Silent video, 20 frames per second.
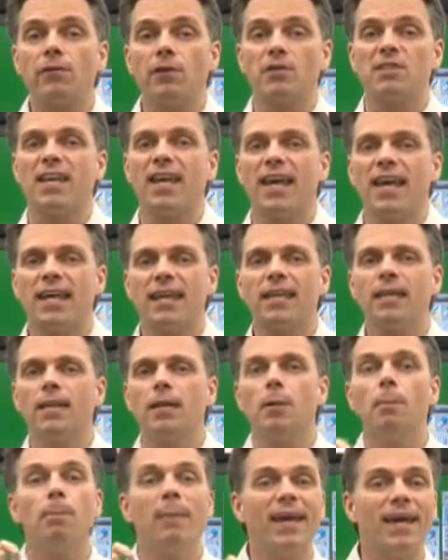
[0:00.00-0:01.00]
or 10
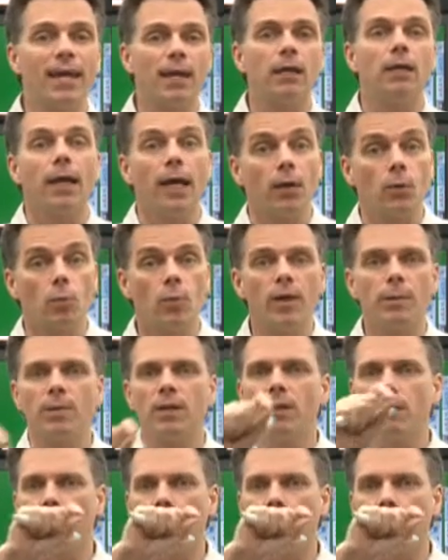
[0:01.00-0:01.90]
men and women,